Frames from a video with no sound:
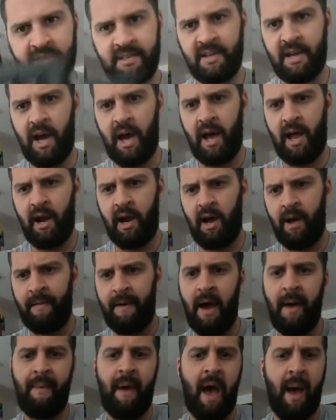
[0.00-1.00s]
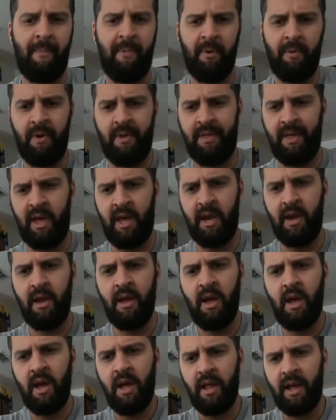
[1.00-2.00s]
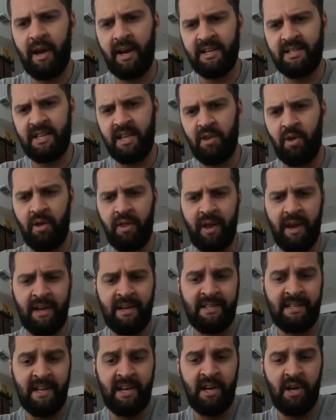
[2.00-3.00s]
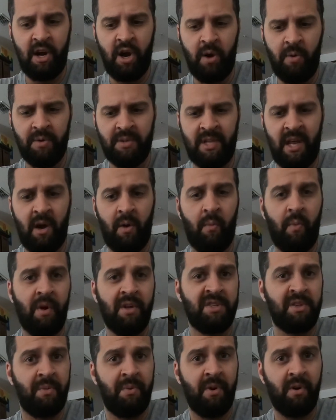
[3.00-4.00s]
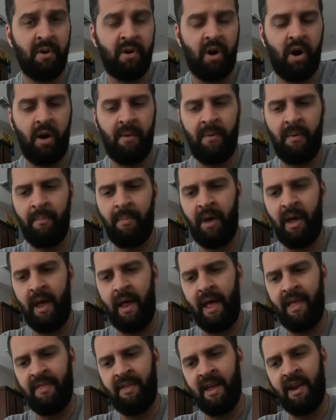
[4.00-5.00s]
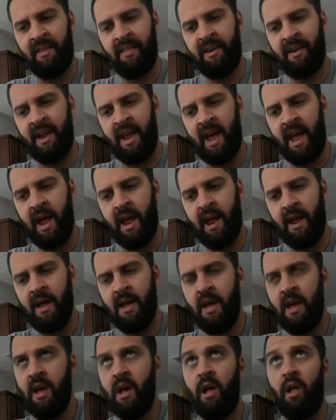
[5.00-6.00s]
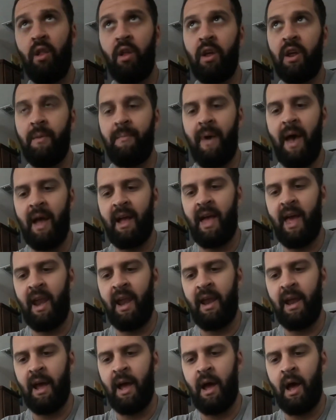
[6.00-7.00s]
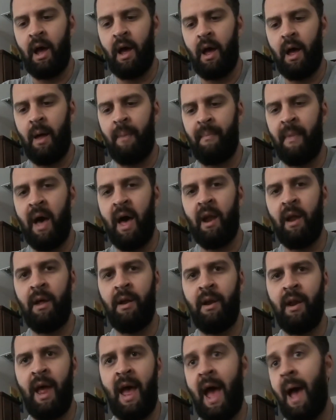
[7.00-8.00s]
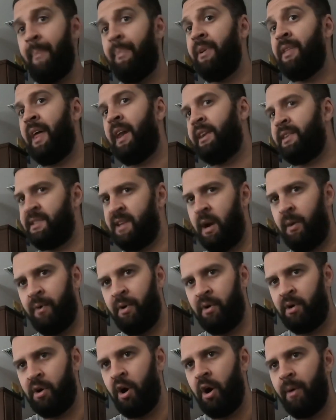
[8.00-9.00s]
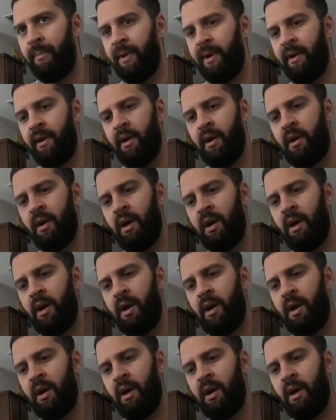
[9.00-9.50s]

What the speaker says: Scott. I'm happy with it. Like I said, the only thing I didn't know was that it wasn't real carbon, but at the end of the day, looking back at it, I'm not unhappy that it's not real carbon.